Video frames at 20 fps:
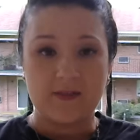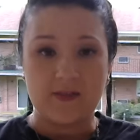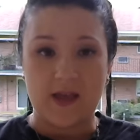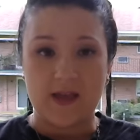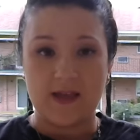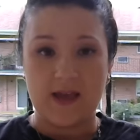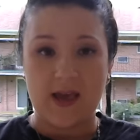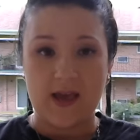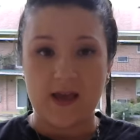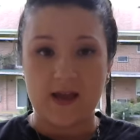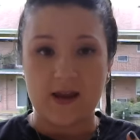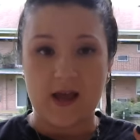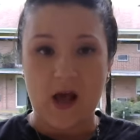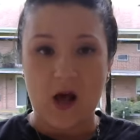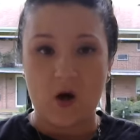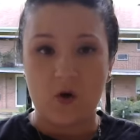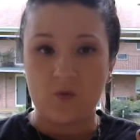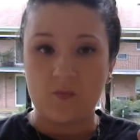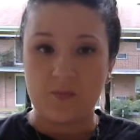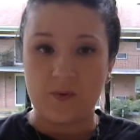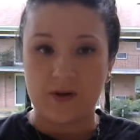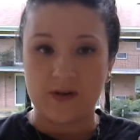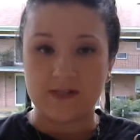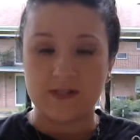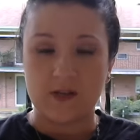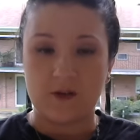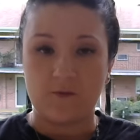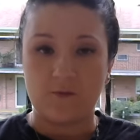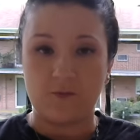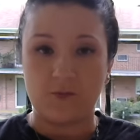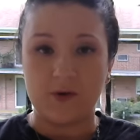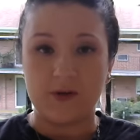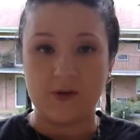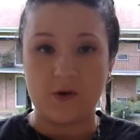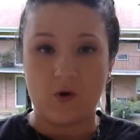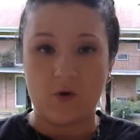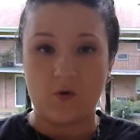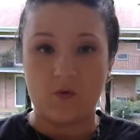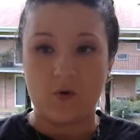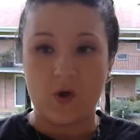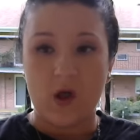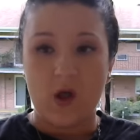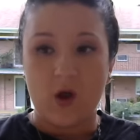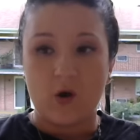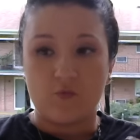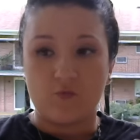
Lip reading: they can't help us if we don't